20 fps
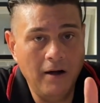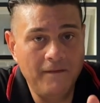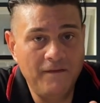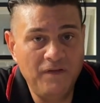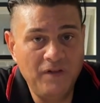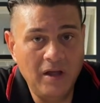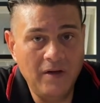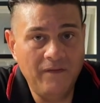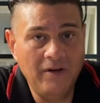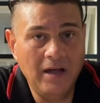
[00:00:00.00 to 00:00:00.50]

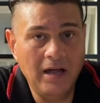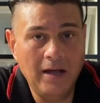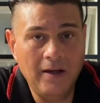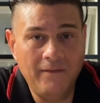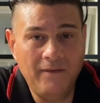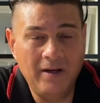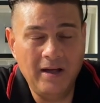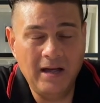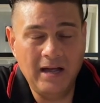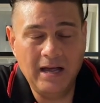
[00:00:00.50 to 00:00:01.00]
never
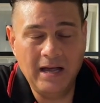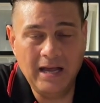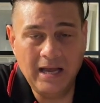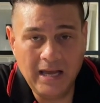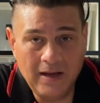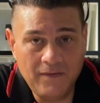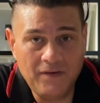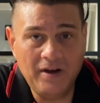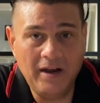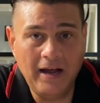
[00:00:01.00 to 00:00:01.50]
ever
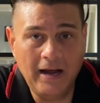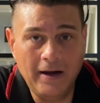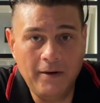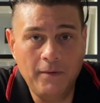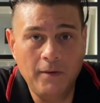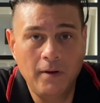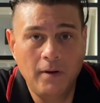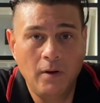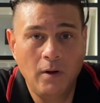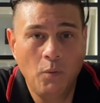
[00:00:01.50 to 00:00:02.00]
even
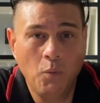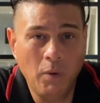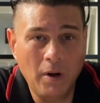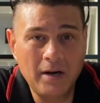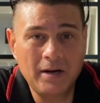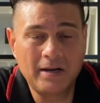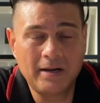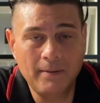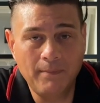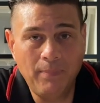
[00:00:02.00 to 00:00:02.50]
had
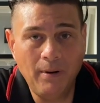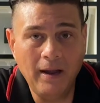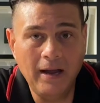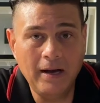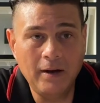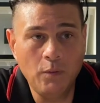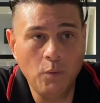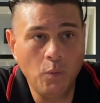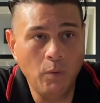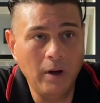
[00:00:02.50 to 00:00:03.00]
one
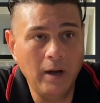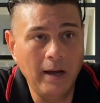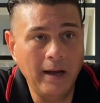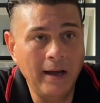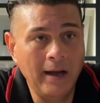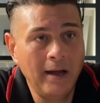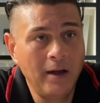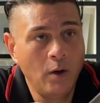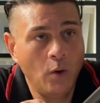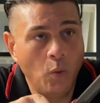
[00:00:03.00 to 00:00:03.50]
complaint where
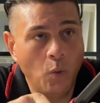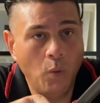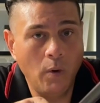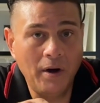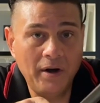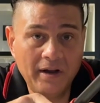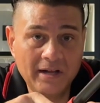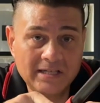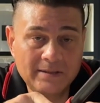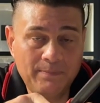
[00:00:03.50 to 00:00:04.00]

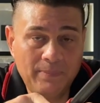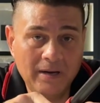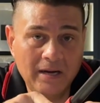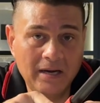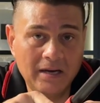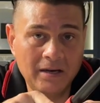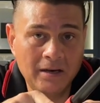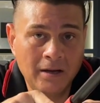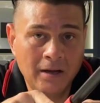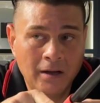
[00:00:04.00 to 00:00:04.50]
one has
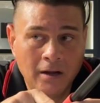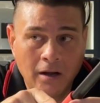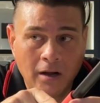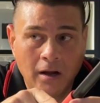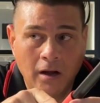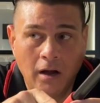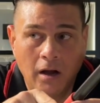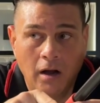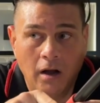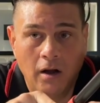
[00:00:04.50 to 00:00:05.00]
been
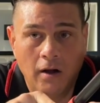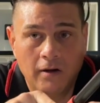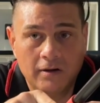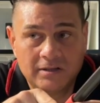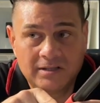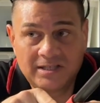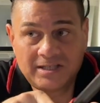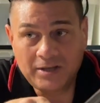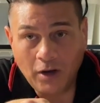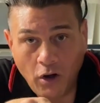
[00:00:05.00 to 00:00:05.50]

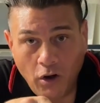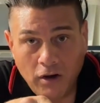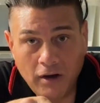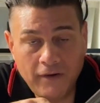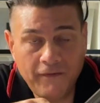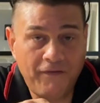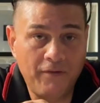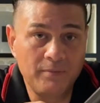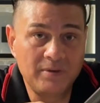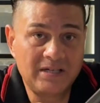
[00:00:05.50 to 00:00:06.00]
stolen
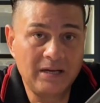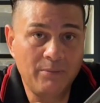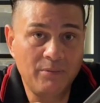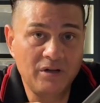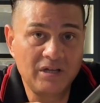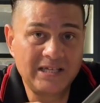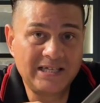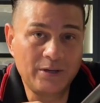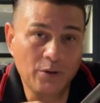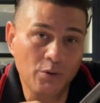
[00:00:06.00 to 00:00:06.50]
from
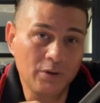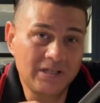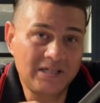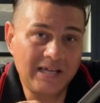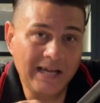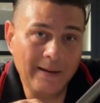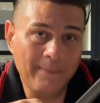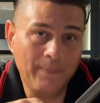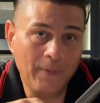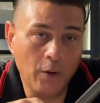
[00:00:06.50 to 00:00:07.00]
someone's
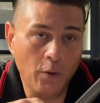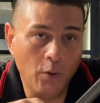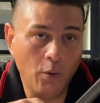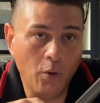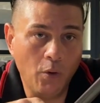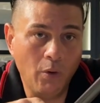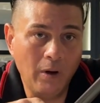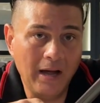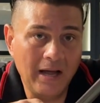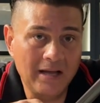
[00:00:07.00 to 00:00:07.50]
doorstep
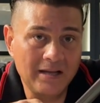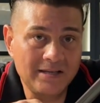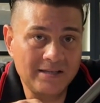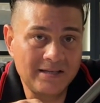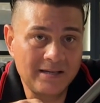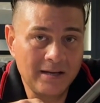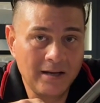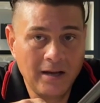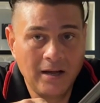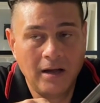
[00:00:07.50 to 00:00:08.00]
or has
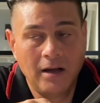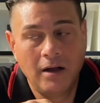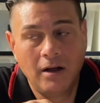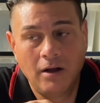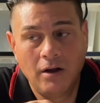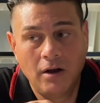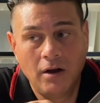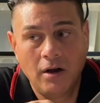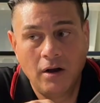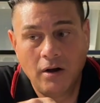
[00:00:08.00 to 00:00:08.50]

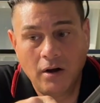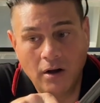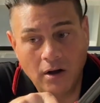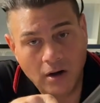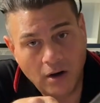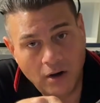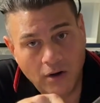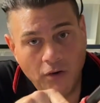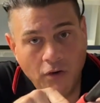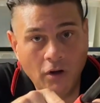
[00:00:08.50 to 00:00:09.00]

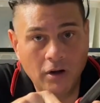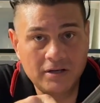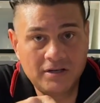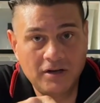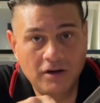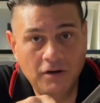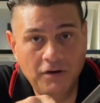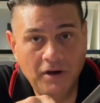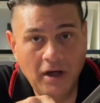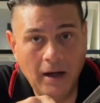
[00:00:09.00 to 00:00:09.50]
not
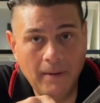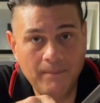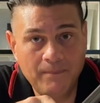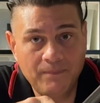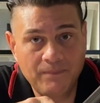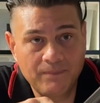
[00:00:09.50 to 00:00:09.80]
turned up,